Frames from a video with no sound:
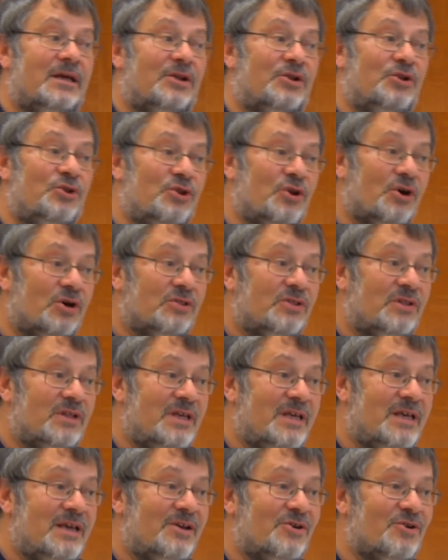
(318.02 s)
not
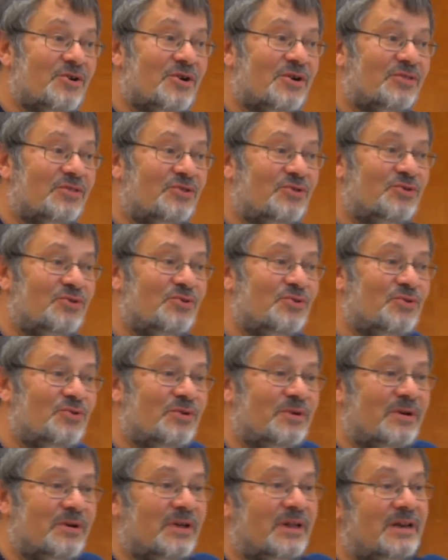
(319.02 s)
eager
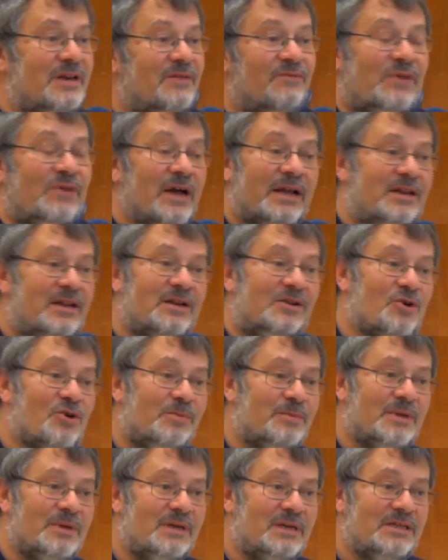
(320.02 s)
to find it a
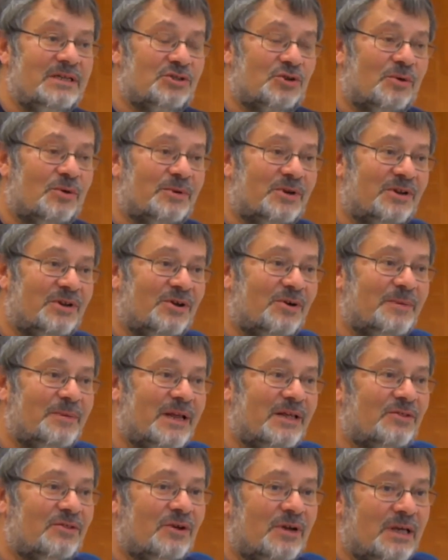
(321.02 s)
common, least common
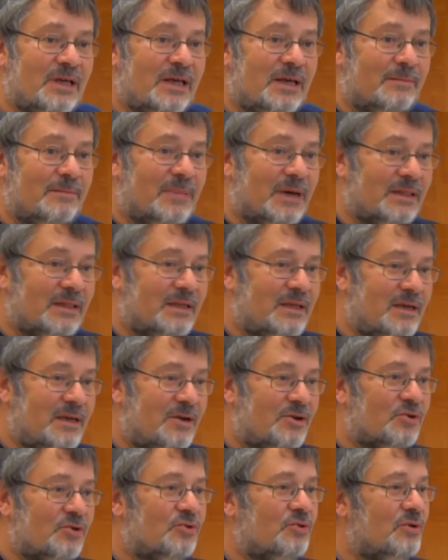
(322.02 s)
denominator, but
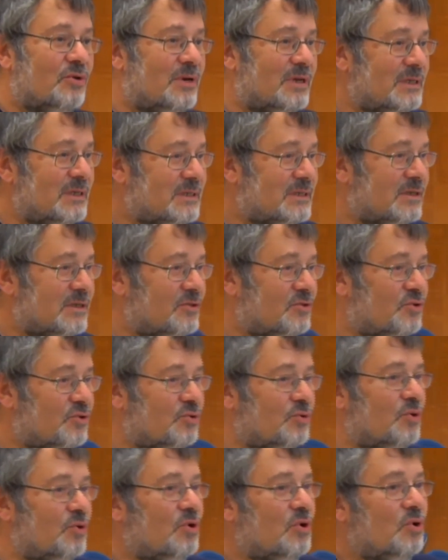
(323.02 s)
eager to listen
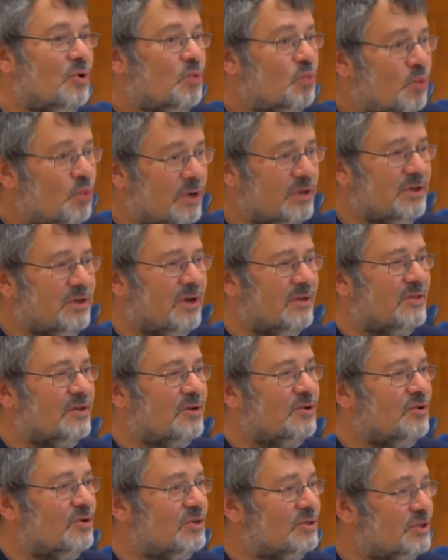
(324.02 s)
to what are
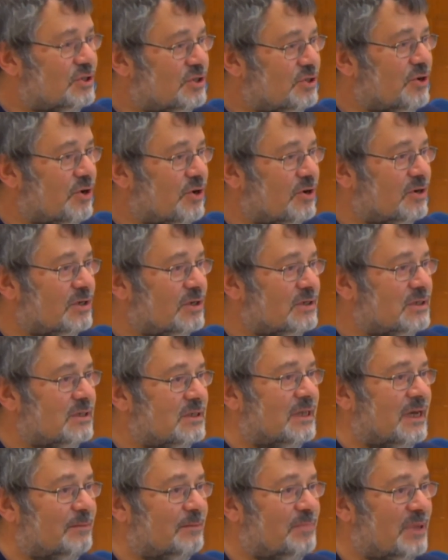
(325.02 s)
the concerns
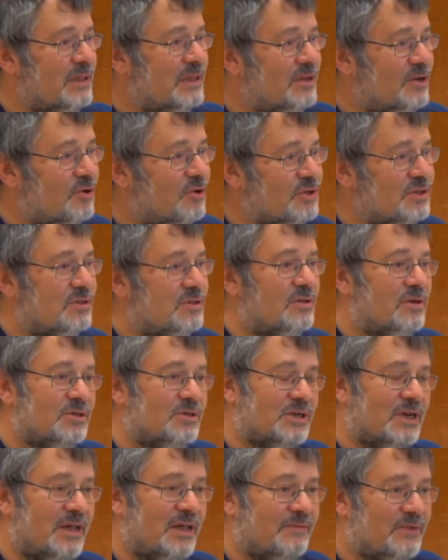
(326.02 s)
that
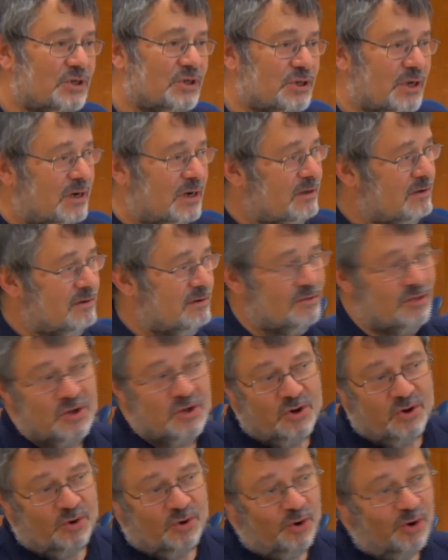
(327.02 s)
Pentecostals and evangelicals
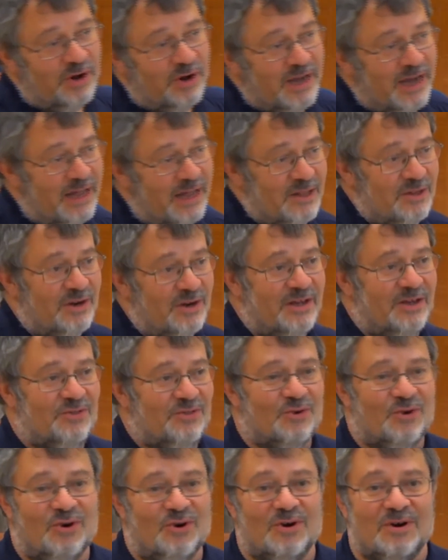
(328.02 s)
or
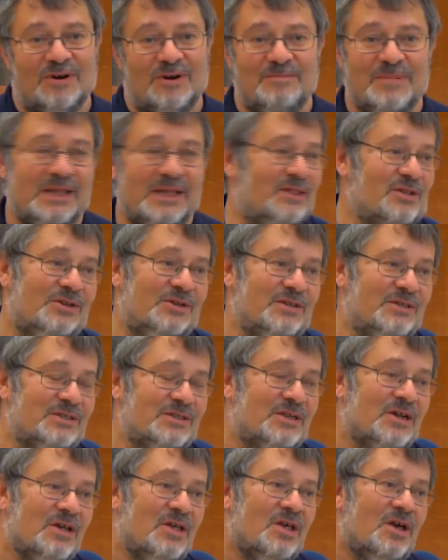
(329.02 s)
Catholics or
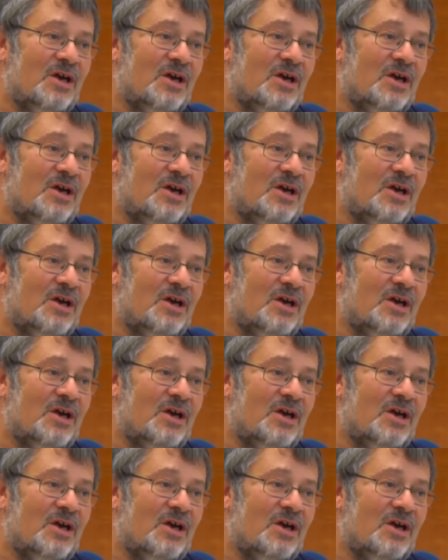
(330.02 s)
Methodists